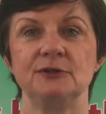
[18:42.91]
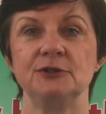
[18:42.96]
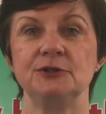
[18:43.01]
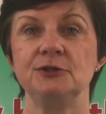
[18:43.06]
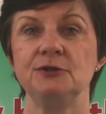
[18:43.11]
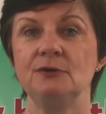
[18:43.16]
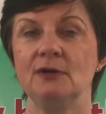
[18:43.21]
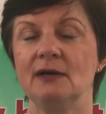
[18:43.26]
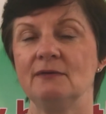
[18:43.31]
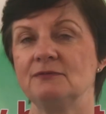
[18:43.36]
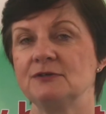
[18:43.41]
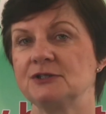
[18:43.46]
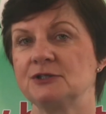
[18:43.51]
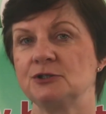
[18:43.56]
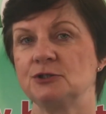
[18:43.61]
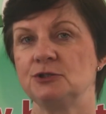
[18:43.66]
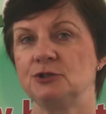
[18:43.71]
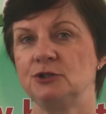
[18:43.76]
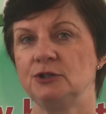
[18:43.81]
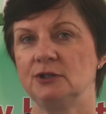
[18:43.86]
do you have as
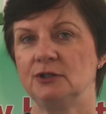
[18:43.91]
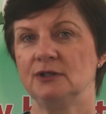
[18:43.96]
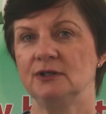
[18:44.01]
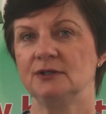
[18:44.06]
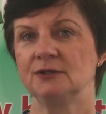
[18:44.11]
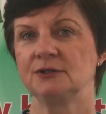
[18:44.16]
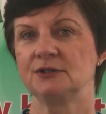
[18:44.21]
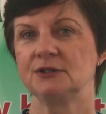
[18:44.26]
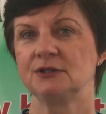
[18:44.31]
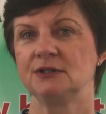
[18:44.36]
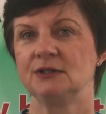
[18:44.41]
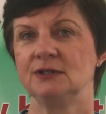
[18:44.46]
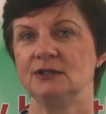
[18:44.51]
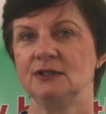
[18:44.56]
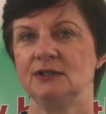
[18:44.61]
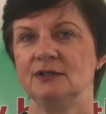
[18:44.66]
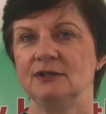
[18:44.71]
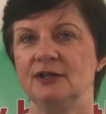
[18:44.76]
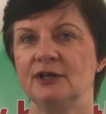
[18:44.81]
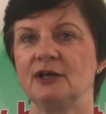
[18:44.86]
a church
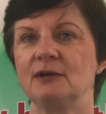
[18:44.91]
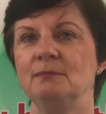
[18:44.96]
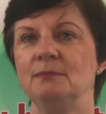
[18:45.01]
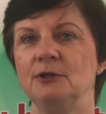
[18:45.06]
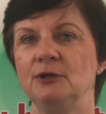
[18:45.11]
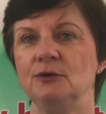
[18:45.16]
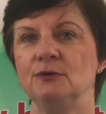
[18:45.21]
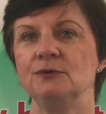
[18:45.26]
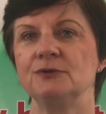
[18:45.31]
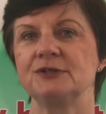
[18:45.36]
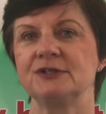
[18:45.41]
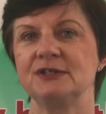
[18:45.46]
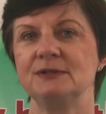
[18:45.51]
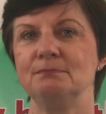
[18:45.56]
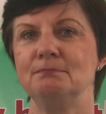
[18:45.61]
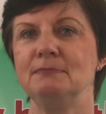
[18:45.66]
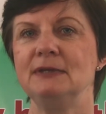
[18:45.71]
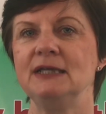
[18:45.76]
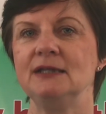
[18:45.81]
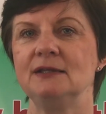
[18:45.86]
that can be used to
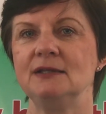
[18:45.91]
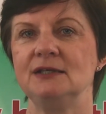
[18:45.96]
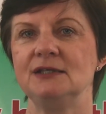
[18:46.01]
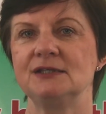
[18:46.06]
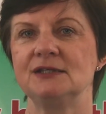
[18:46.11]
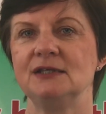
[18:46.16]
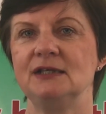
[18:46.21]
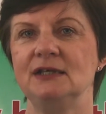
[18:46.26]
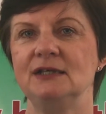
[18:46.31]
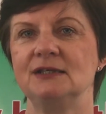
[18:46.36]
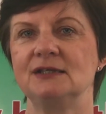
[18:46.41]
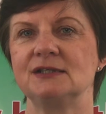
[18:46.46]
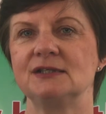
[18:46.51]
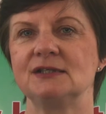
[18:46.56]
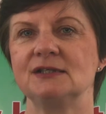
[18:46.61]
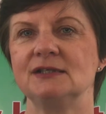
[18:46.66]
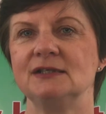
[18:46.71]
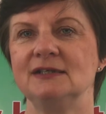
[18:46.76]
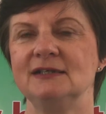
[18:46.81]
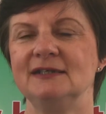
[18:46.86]
meet these
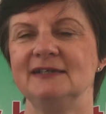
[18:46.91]
needs?